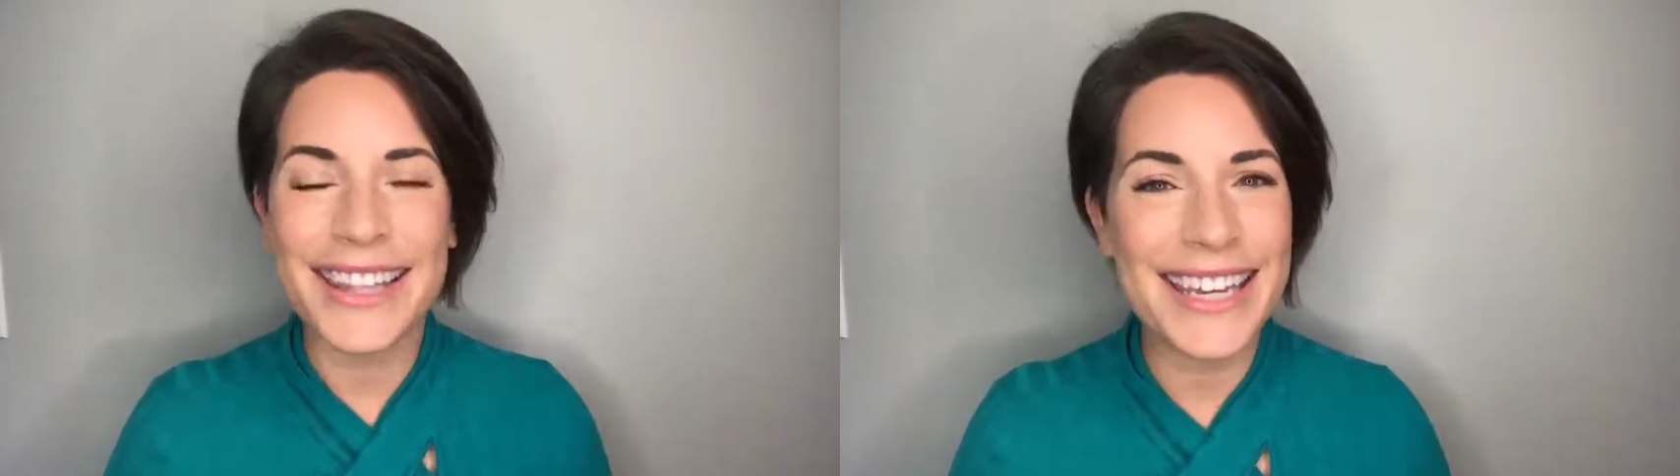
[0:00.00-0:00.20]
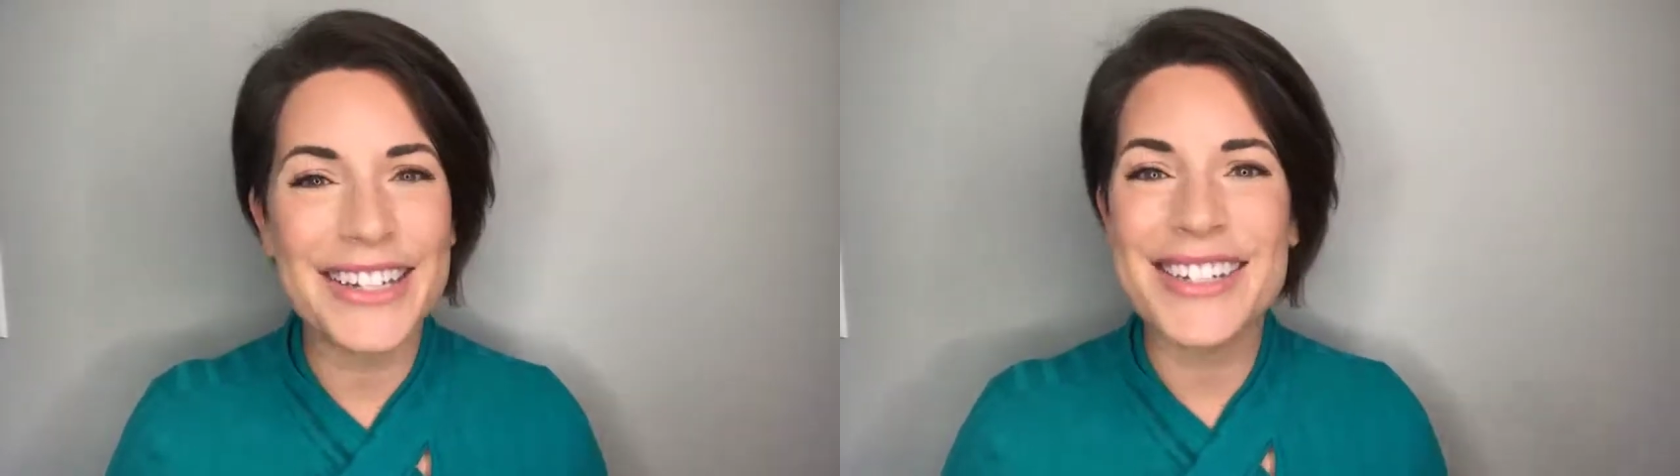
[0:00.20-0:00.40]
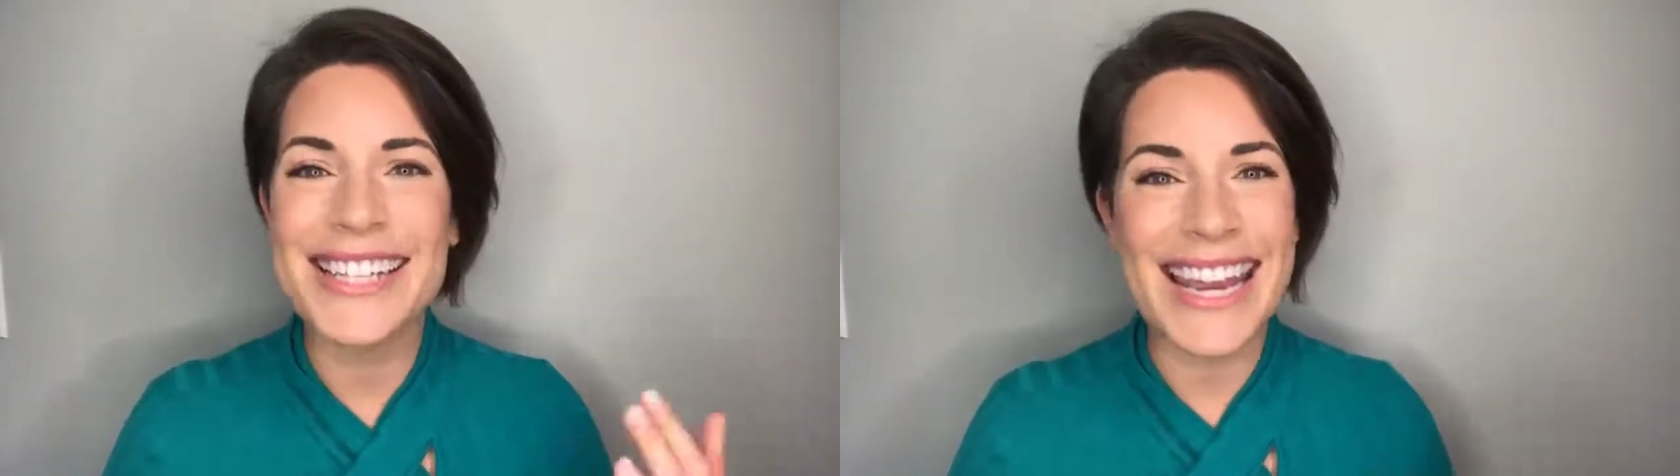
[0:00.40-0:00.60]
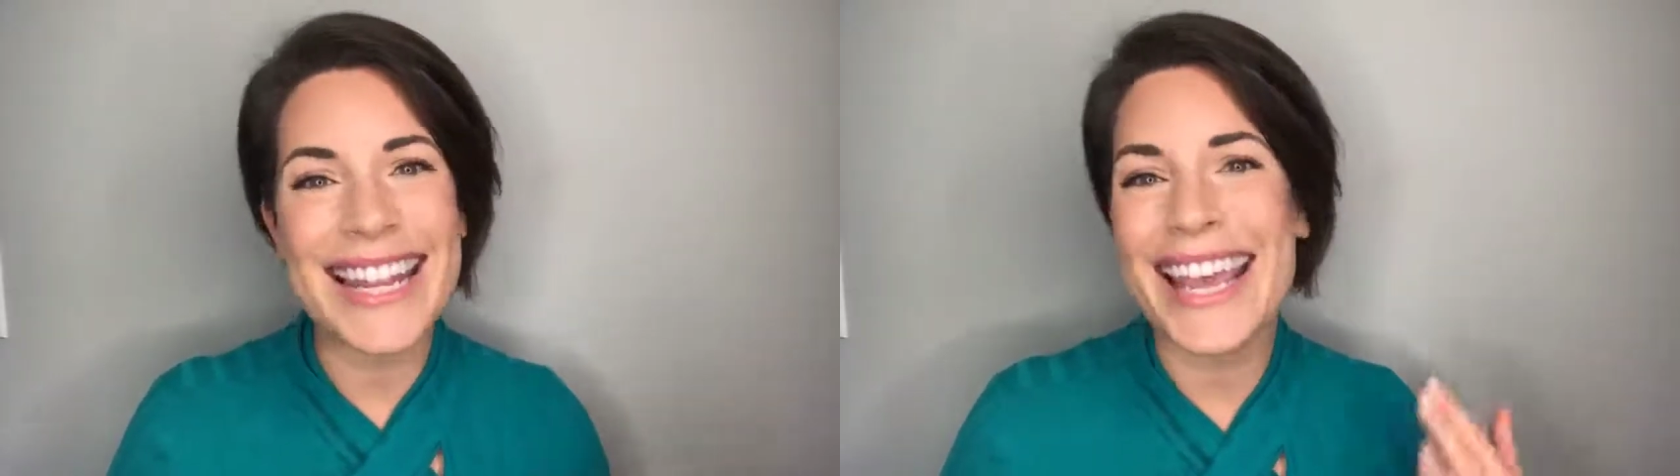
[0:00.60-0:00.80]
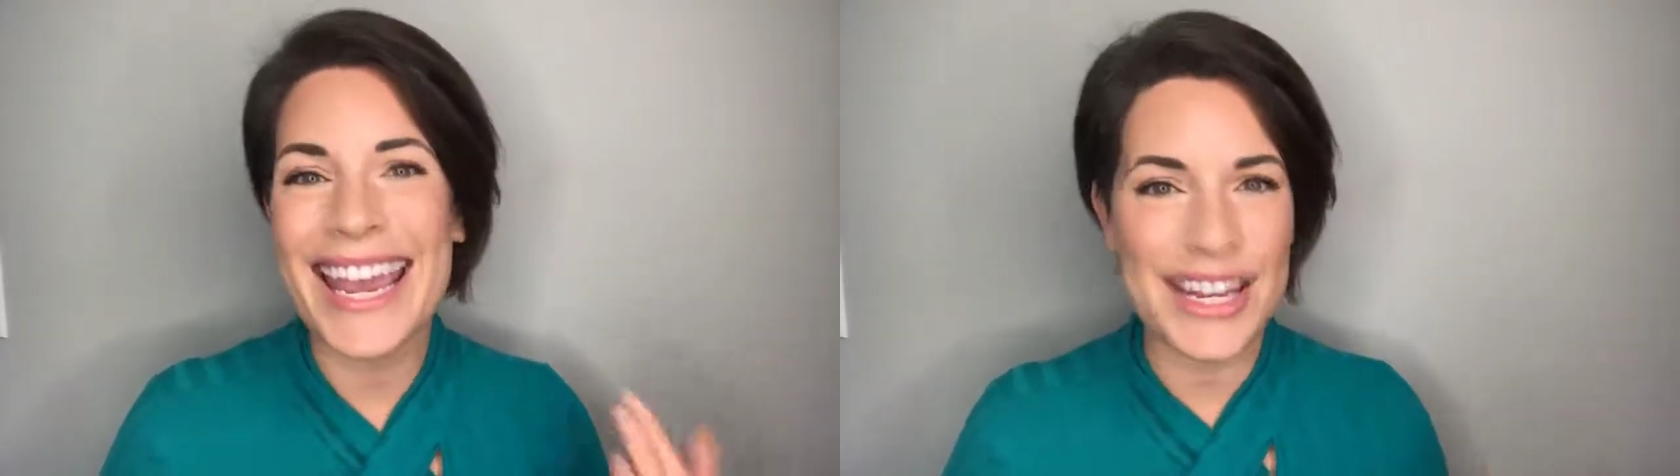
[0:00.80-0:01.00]
leaders
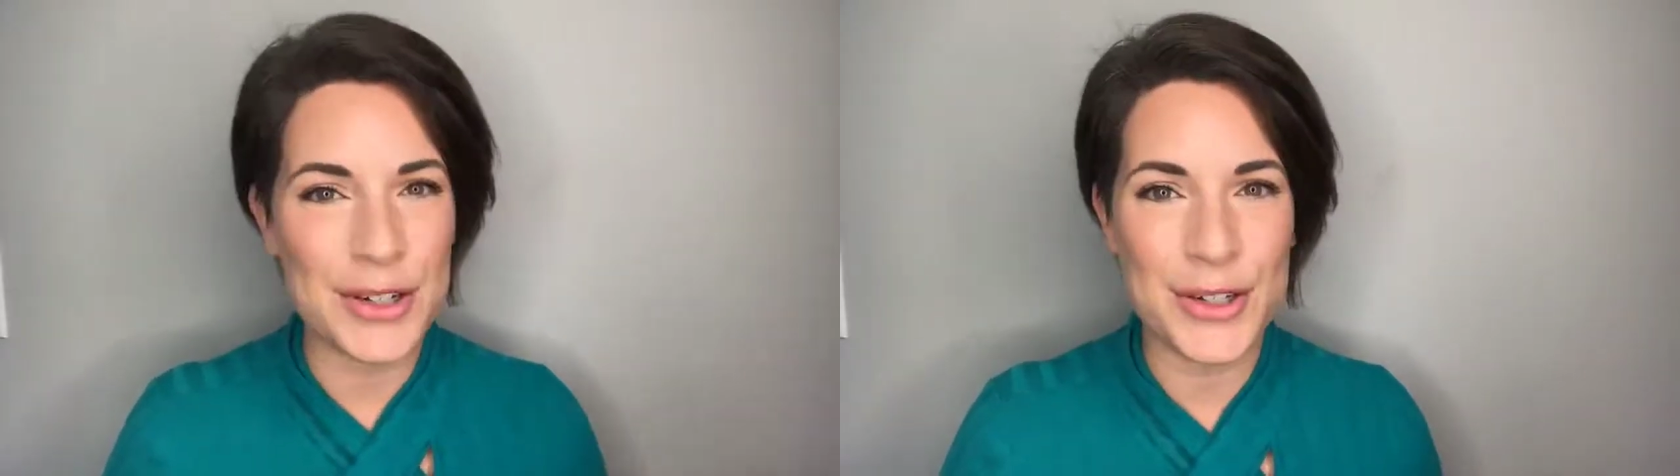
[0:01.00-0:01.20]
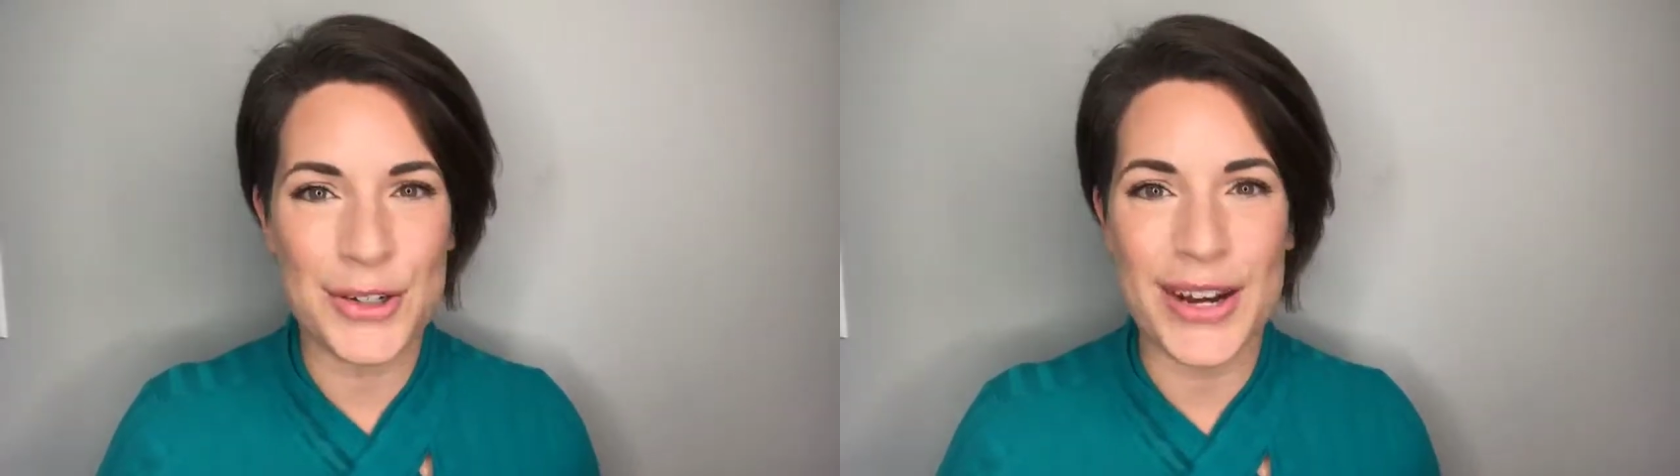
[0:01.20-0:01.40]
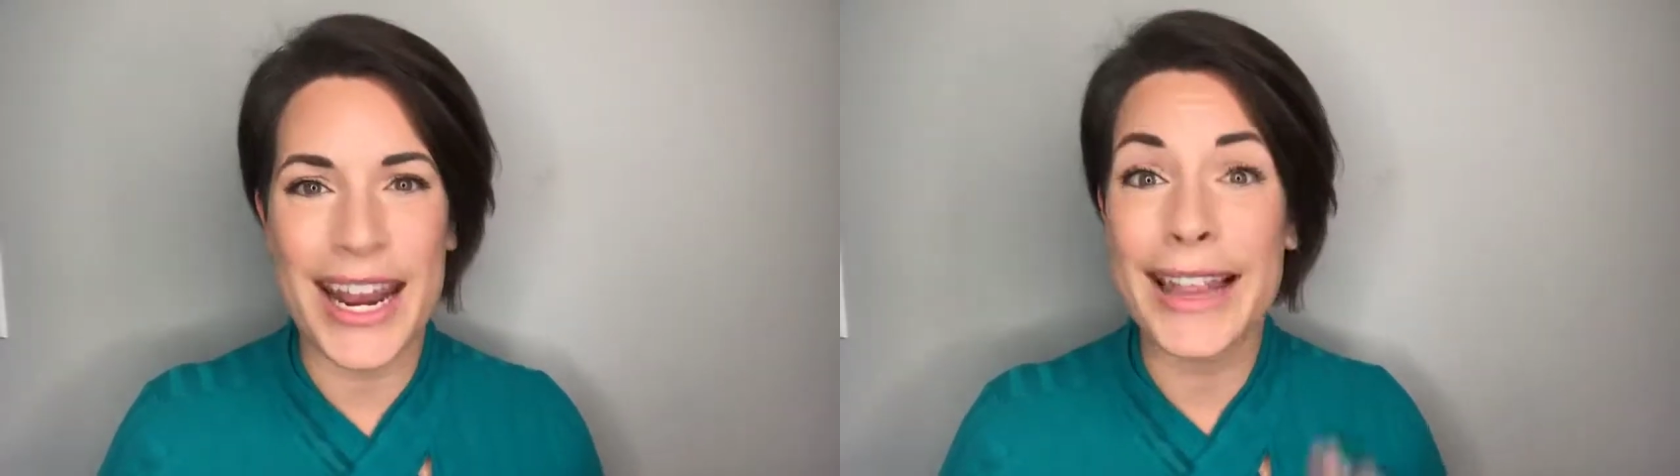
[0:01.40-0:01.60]
in the industry.